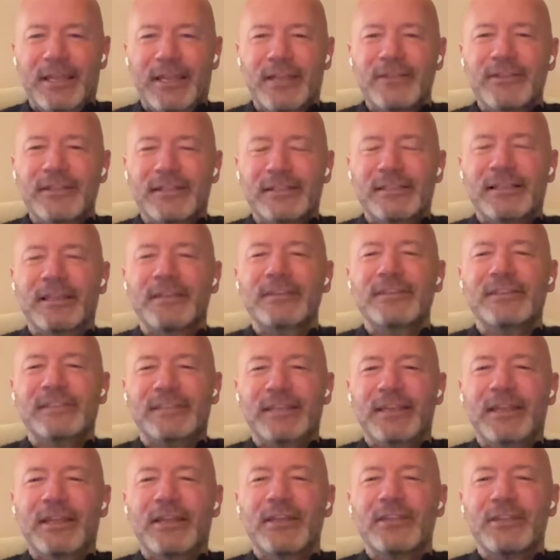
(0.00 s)
I'd think,
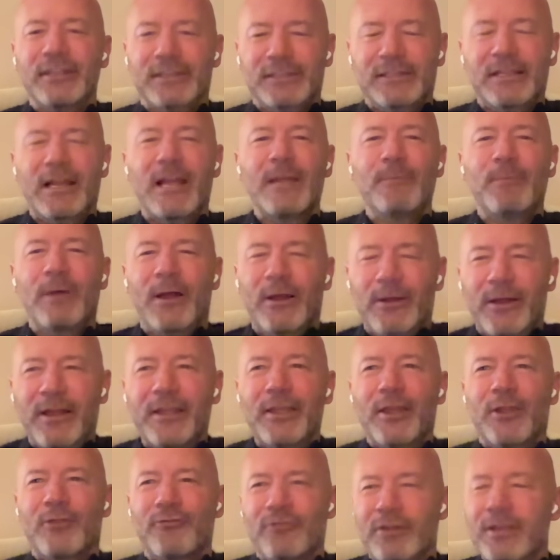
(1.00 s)
that's doing my
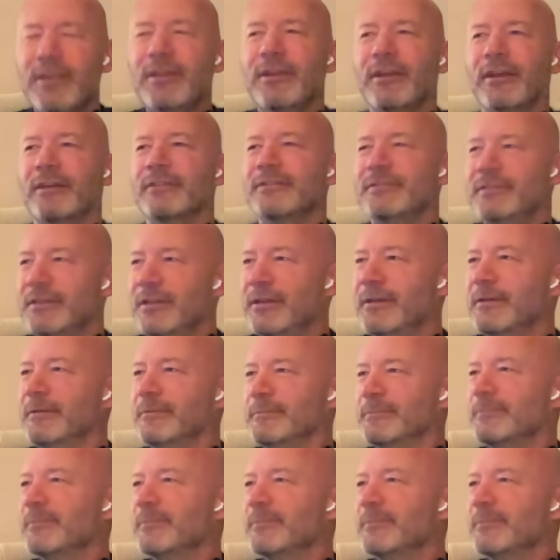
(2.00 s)
celebration.